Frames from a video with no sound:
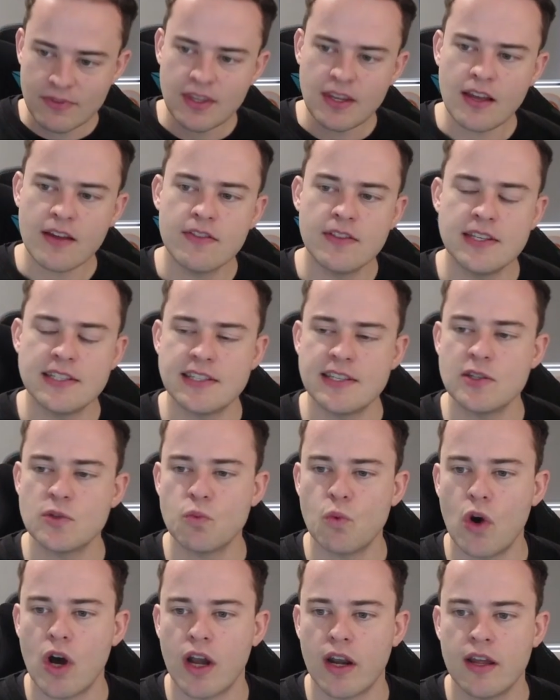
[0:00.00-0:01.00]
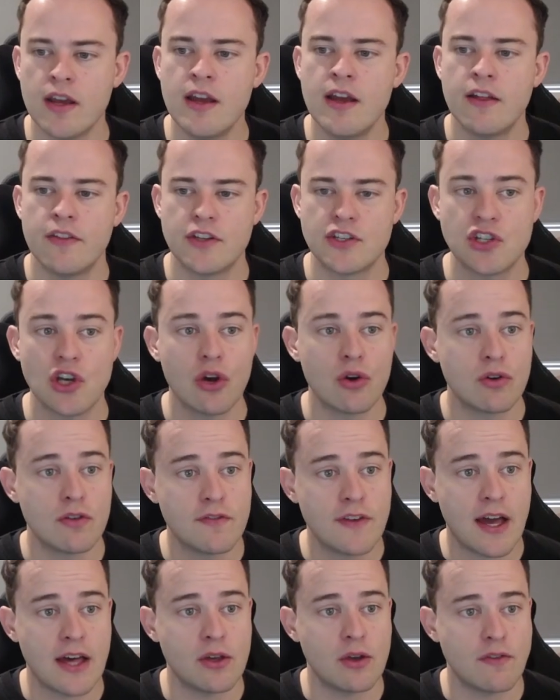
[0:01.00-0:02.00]
this is what the total
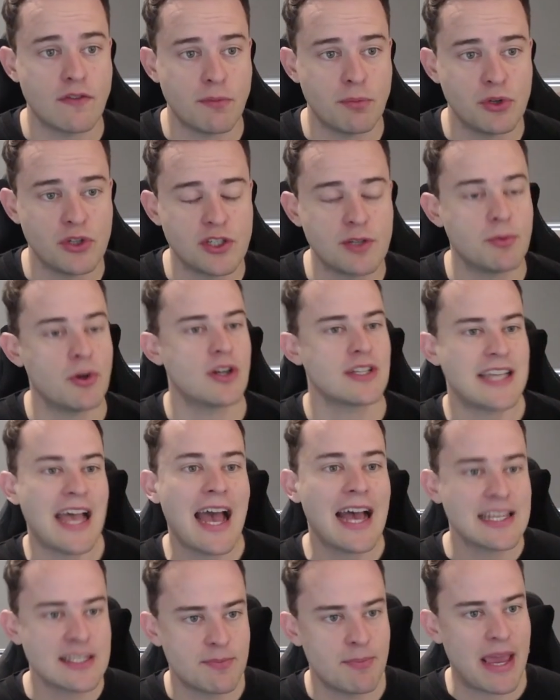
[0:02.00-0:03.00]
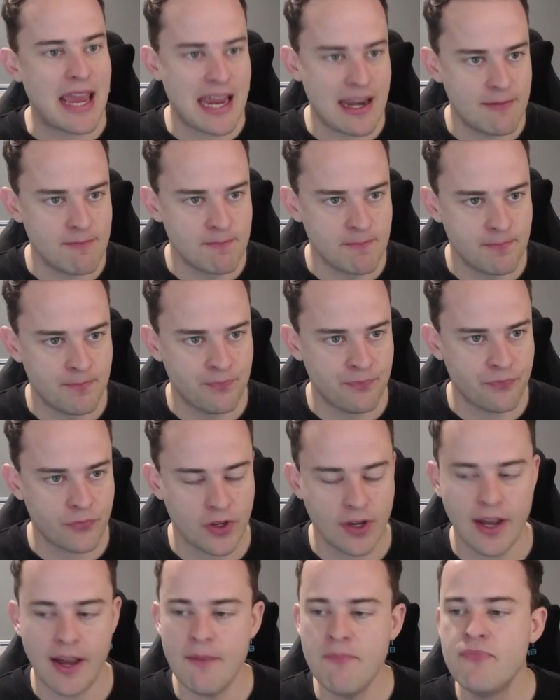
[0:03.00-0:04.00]
value of a booster box has been,
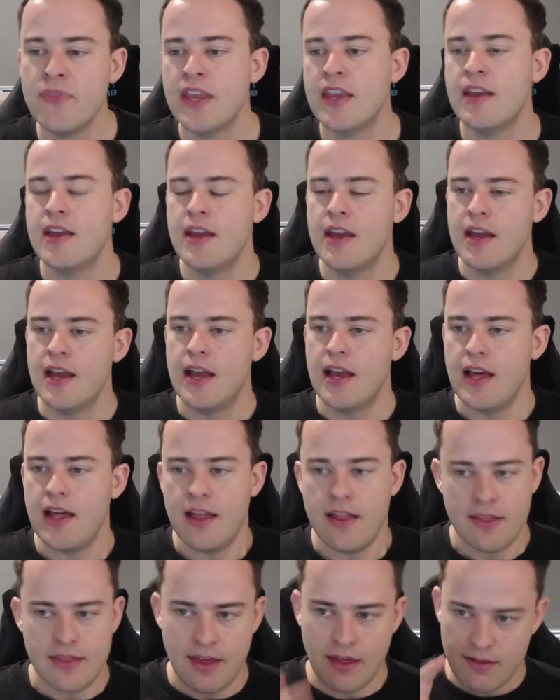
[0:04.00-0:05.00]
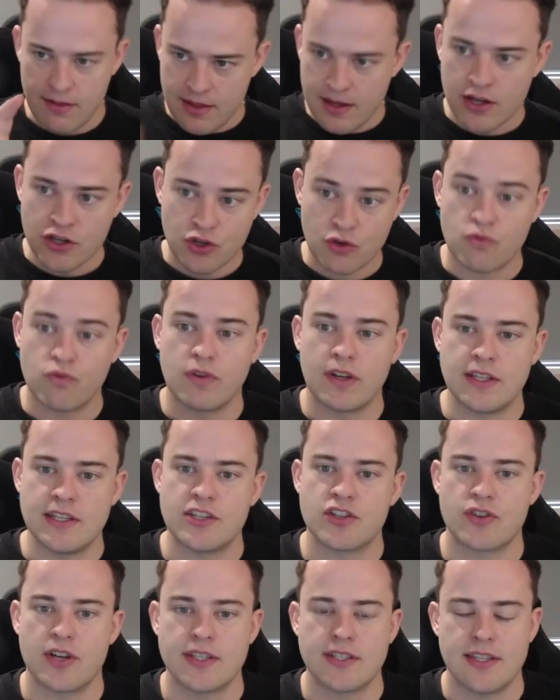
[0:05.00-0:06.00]
okay? The other thing I should really
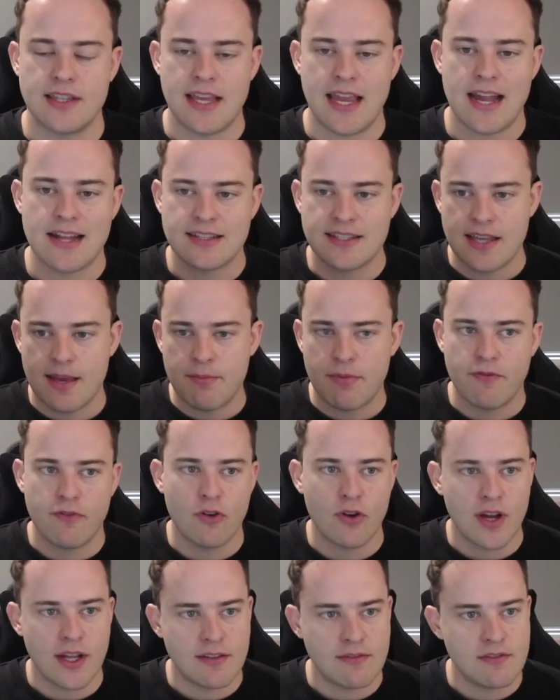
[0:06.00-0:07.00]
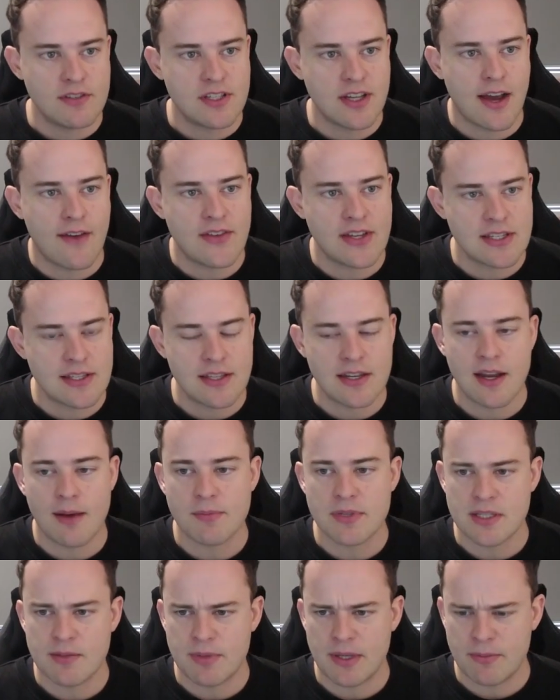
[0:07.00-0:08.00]
stress at the outset before I dive into the
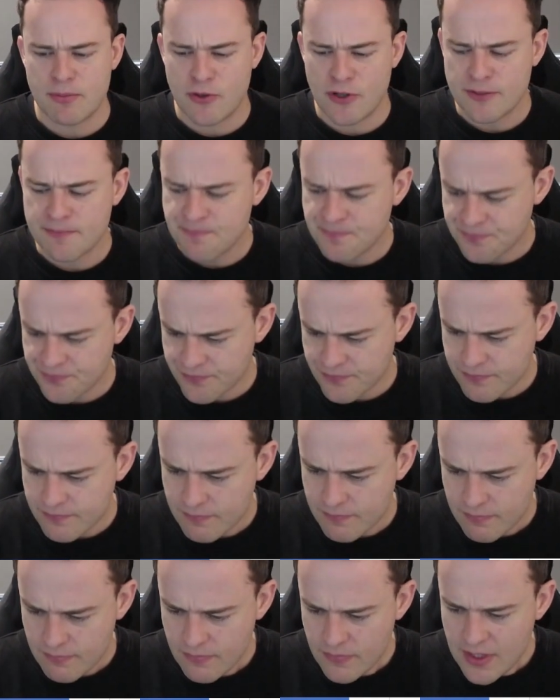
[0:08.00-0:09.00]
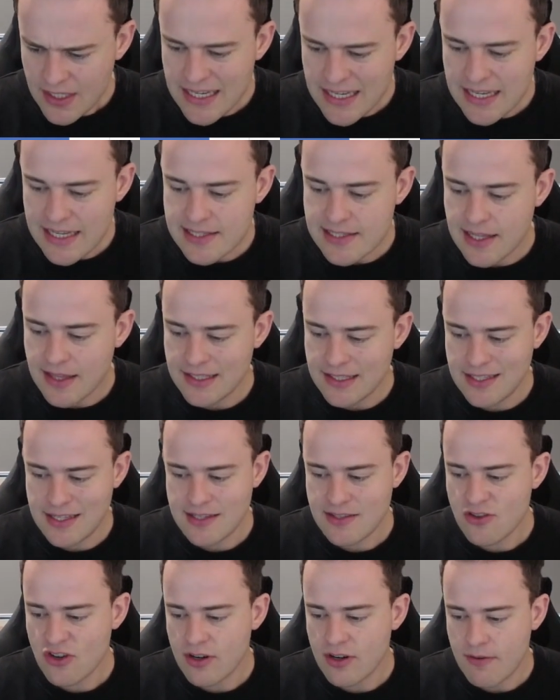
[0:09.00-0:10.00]
numbers a bit more is that this is
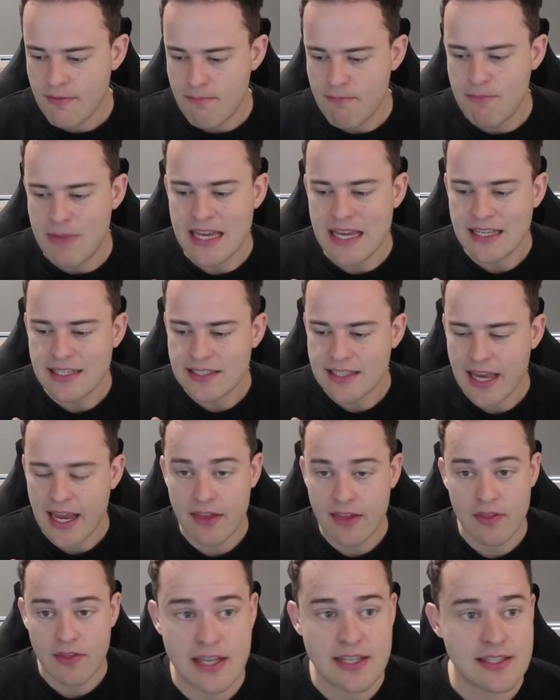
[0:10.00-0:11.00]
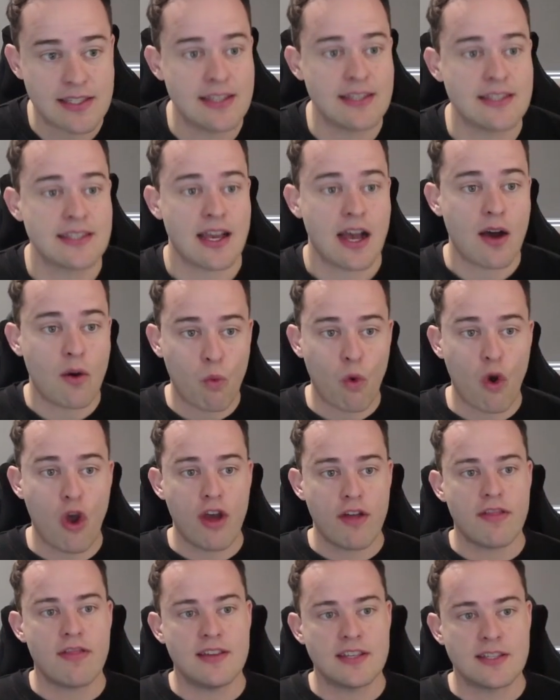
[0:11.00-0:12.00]
not me saying things are
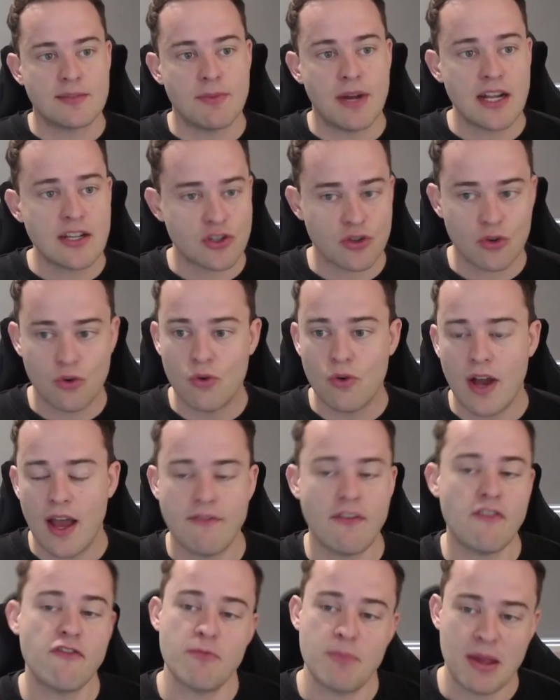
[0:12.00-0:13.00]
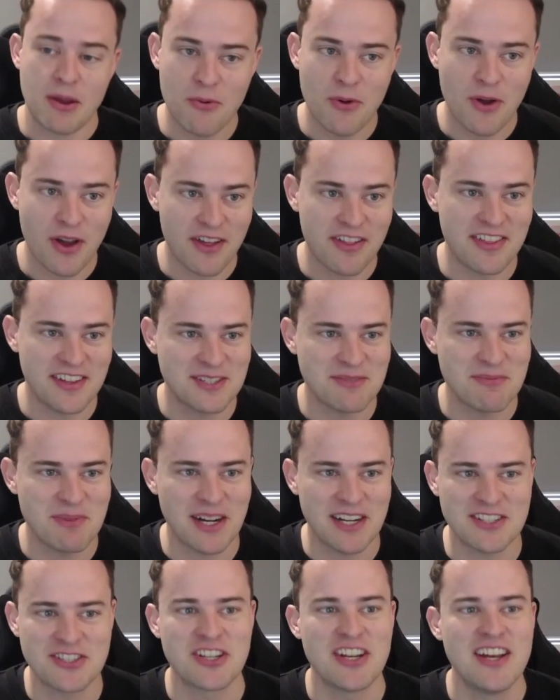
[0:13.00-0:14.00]
worth this much or have ever been worth this
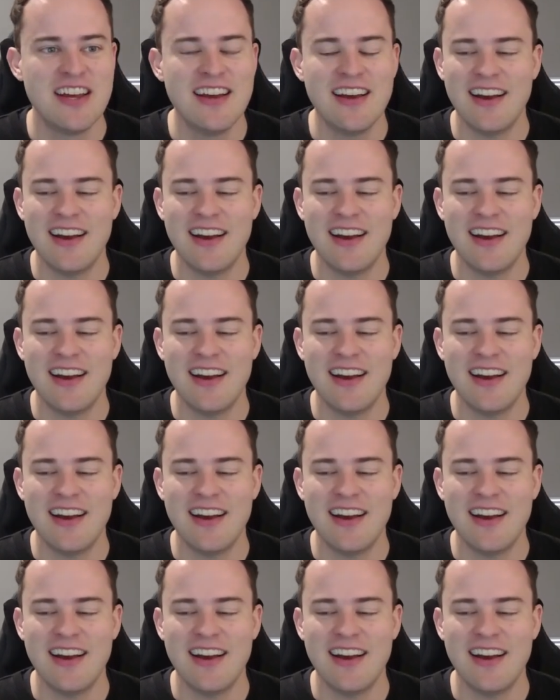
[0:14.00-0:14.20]
much.